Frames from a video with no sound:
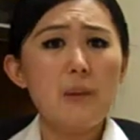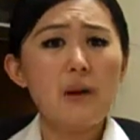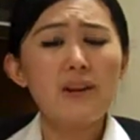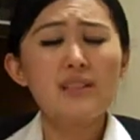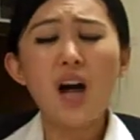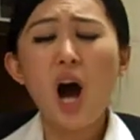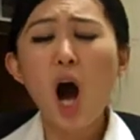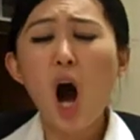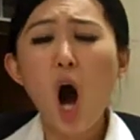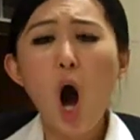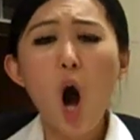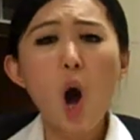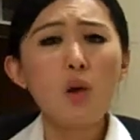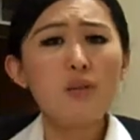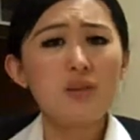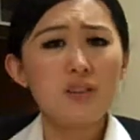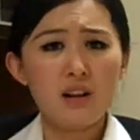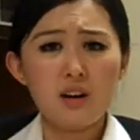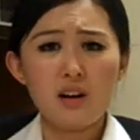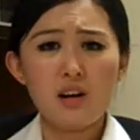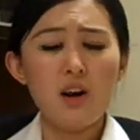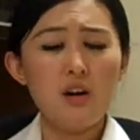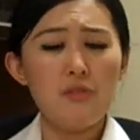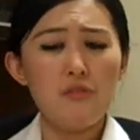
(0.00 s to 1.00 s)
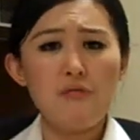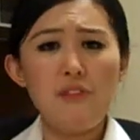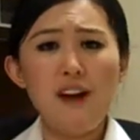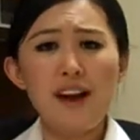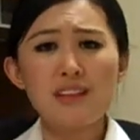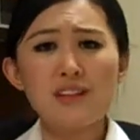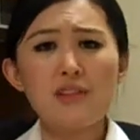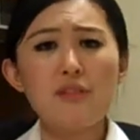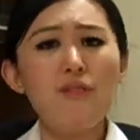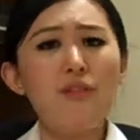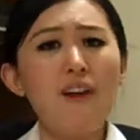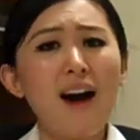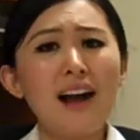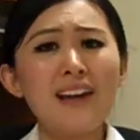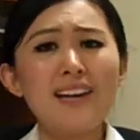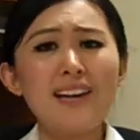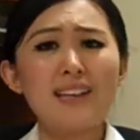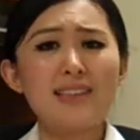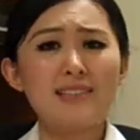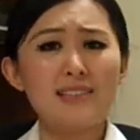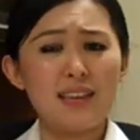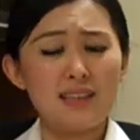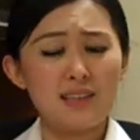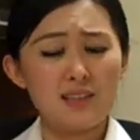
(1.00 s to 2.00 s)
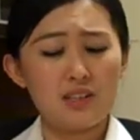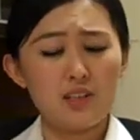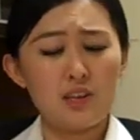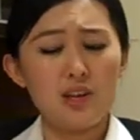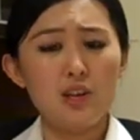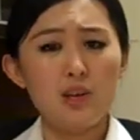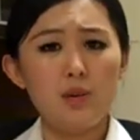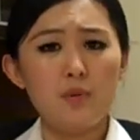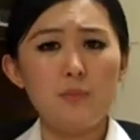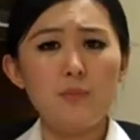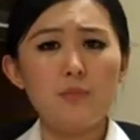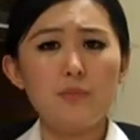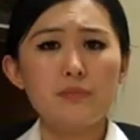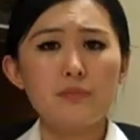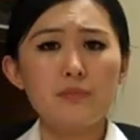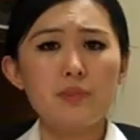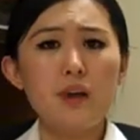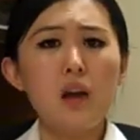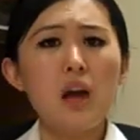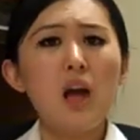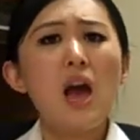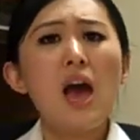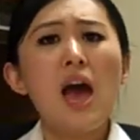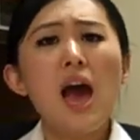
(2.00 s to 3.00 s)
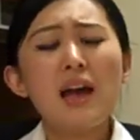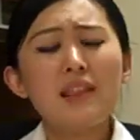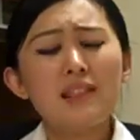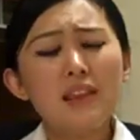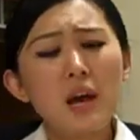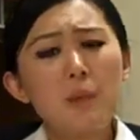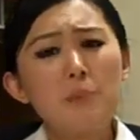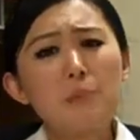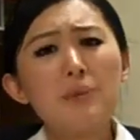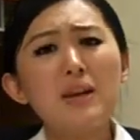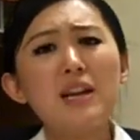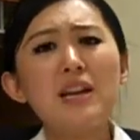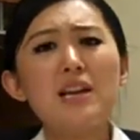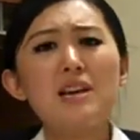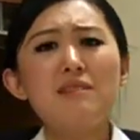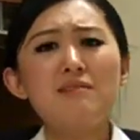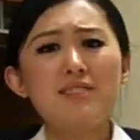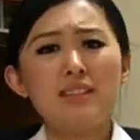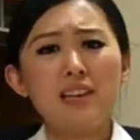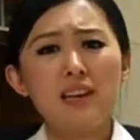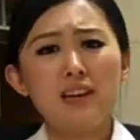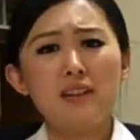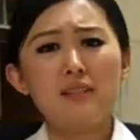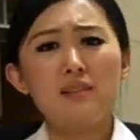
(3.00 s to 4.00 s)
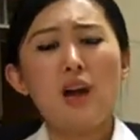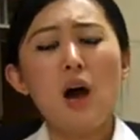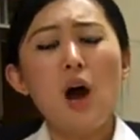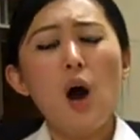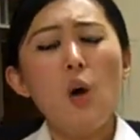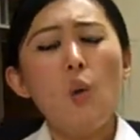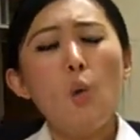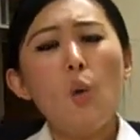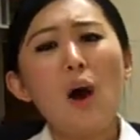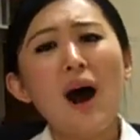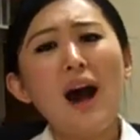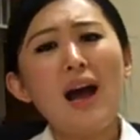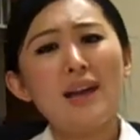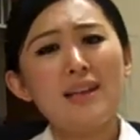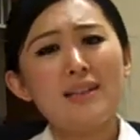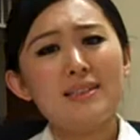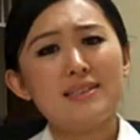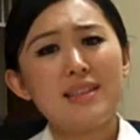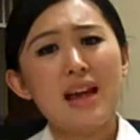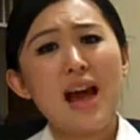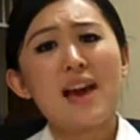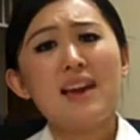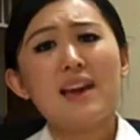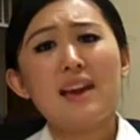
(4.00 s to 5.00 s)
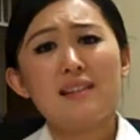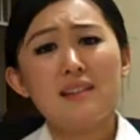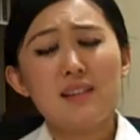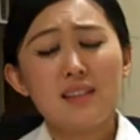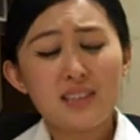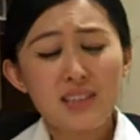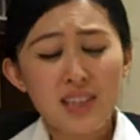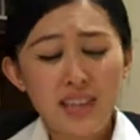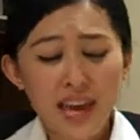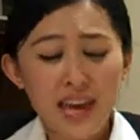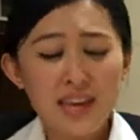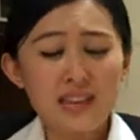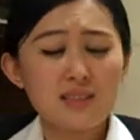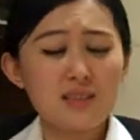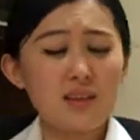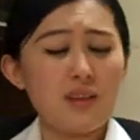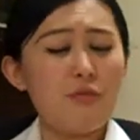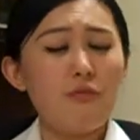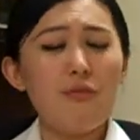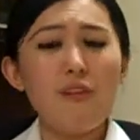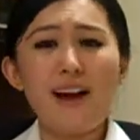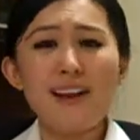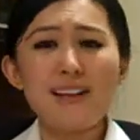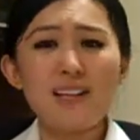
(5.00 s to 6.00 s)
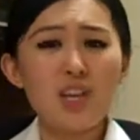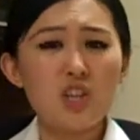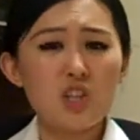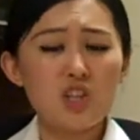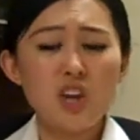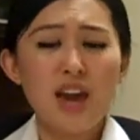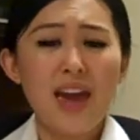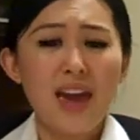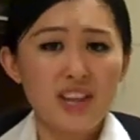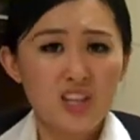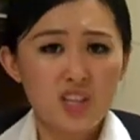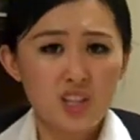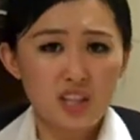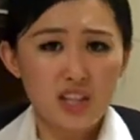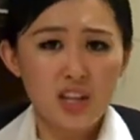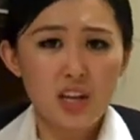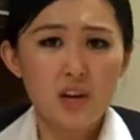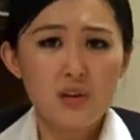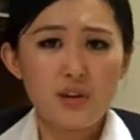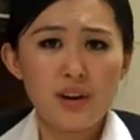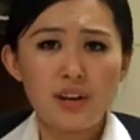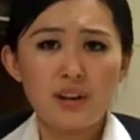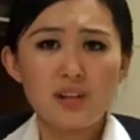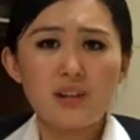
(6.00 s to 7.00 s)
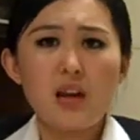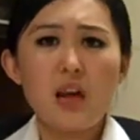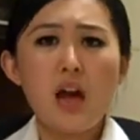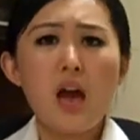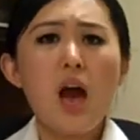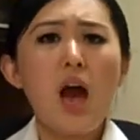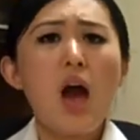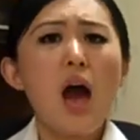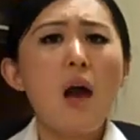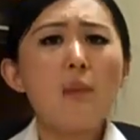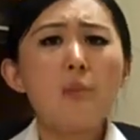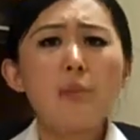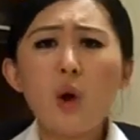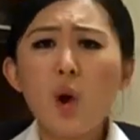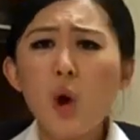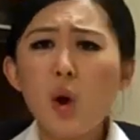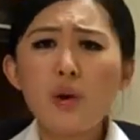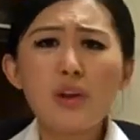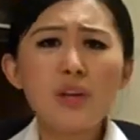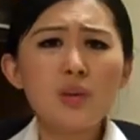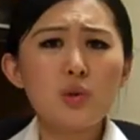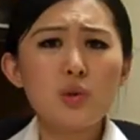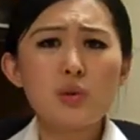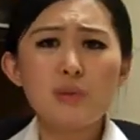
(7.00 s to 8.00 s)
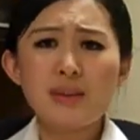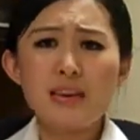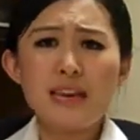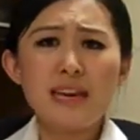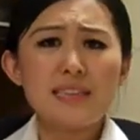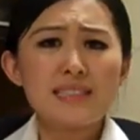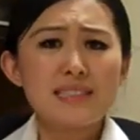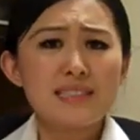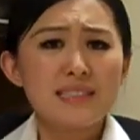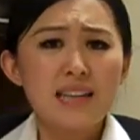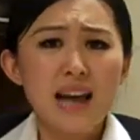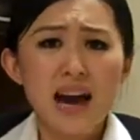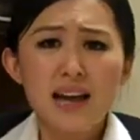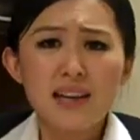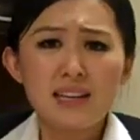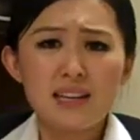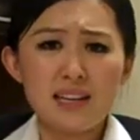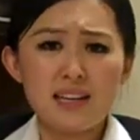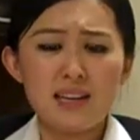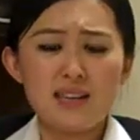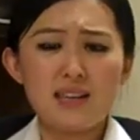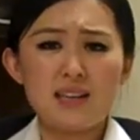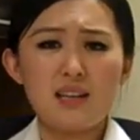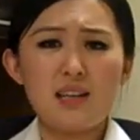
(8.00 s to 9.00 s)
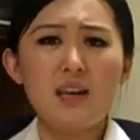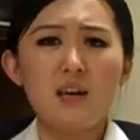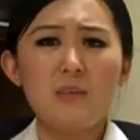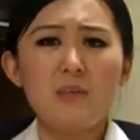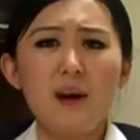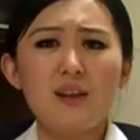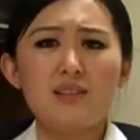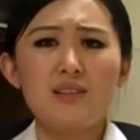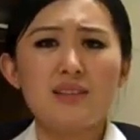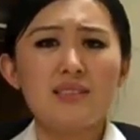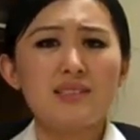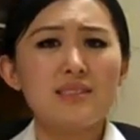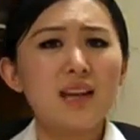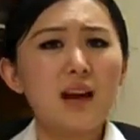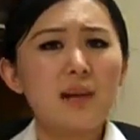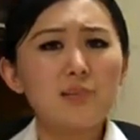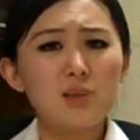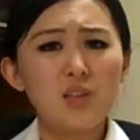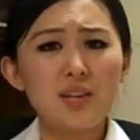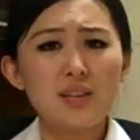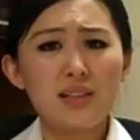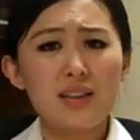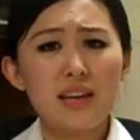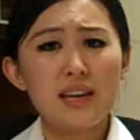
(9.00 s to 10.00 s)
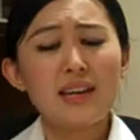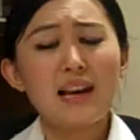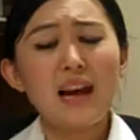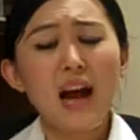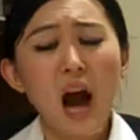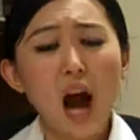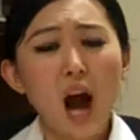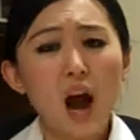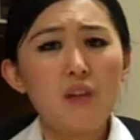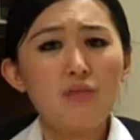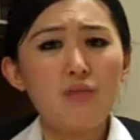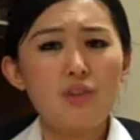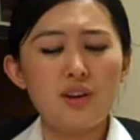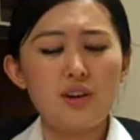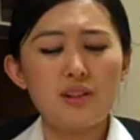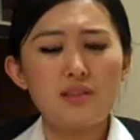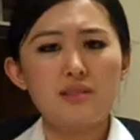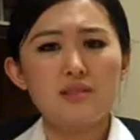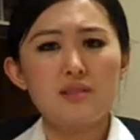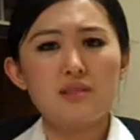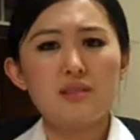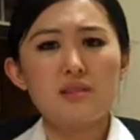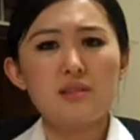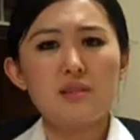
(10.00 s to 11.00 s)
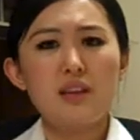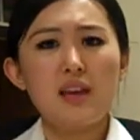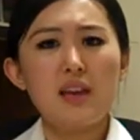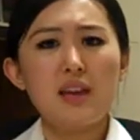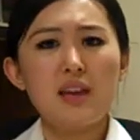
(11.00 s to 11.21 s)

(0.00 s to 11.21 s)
about how they will affect finance as a whole. And I believe that once I get a taste of financial engineering, I'm going to be excited about the subject it covers.